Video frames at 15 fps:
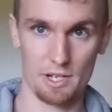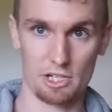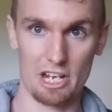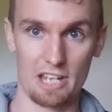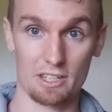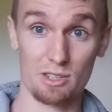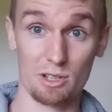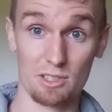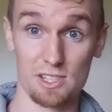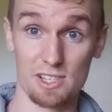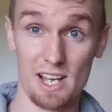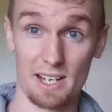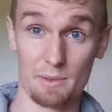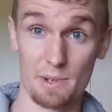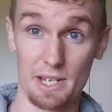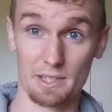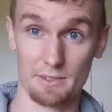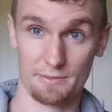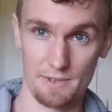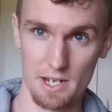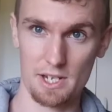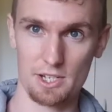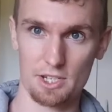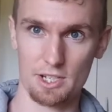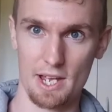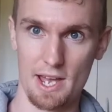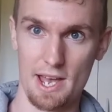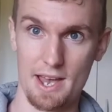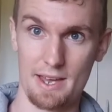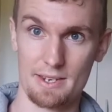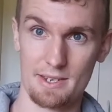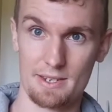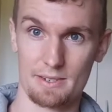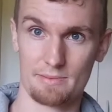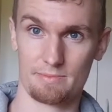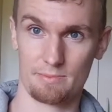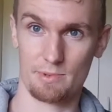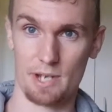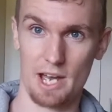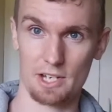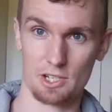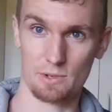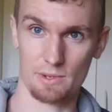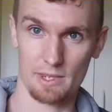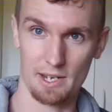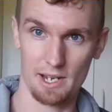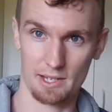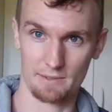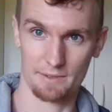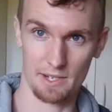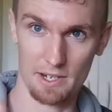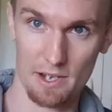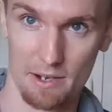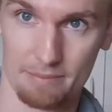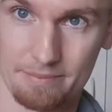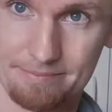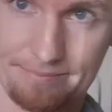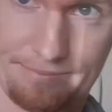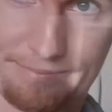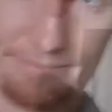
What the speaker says: the shake looks like when it's finished, and we'll catch you in the next video.